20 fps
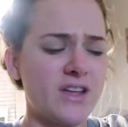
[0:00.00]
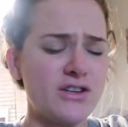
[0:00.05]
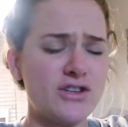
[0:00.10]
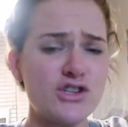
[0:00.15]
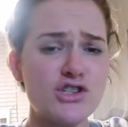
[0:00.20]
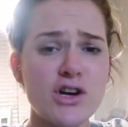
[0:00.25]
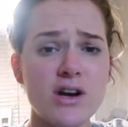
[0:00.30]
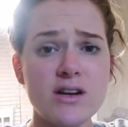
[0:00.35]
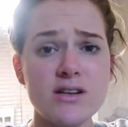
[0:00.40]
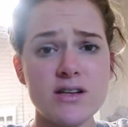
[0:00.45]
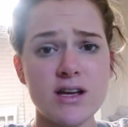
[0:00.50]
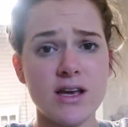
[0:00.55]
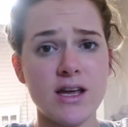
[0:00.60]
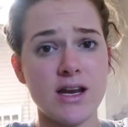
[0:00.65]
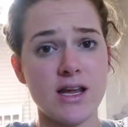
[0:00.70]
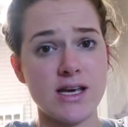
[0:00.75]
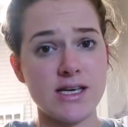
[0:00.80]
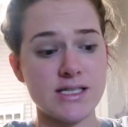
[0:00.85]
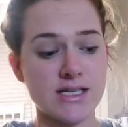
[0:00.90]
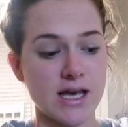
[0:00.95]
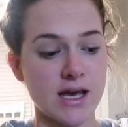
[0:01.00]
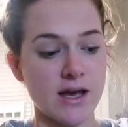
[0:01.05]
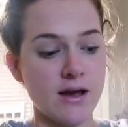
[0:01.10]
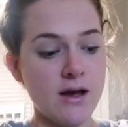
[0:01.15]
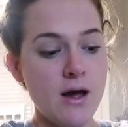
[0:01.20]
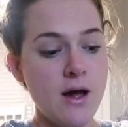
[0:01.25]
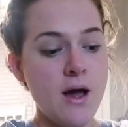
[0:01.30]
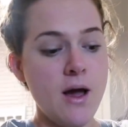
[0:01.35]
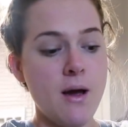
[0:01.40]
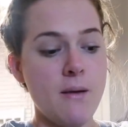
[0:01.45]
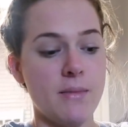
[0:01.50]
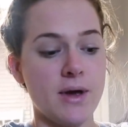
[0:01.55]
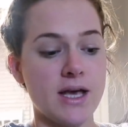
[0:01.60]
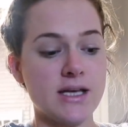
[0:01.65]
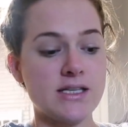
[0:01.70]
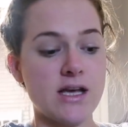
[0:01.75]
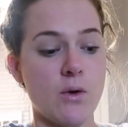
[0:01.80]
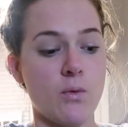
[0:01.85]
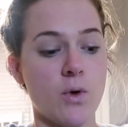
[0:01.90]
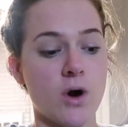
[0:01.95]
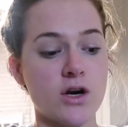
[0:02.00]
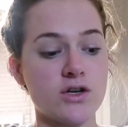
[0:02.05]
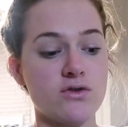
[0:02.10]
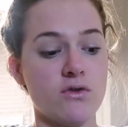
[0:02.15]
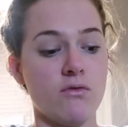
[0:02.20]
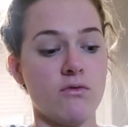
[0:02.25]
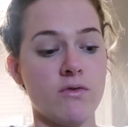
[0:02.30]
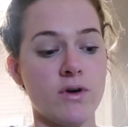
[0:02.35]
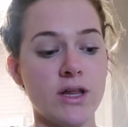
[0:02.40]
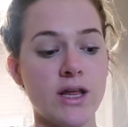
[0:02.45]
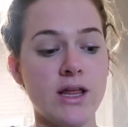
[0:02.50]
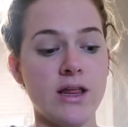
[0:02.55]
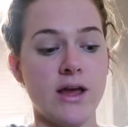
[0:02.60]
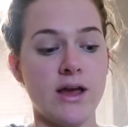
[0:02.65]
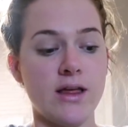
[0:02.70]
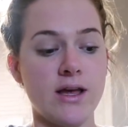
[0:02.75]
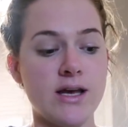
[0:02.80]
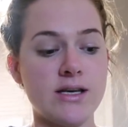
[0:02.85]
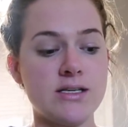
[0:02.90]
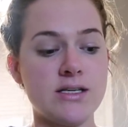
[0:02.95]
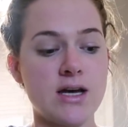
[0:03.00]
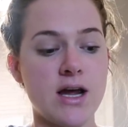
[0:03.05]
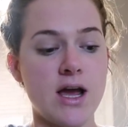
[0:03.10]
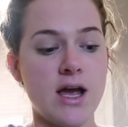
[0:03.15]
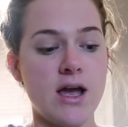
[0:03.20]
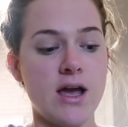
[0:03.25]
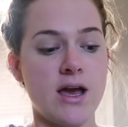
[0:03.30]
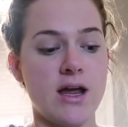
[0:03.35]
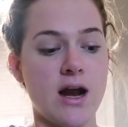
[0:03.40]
and just try to take it easy because I worked really late last night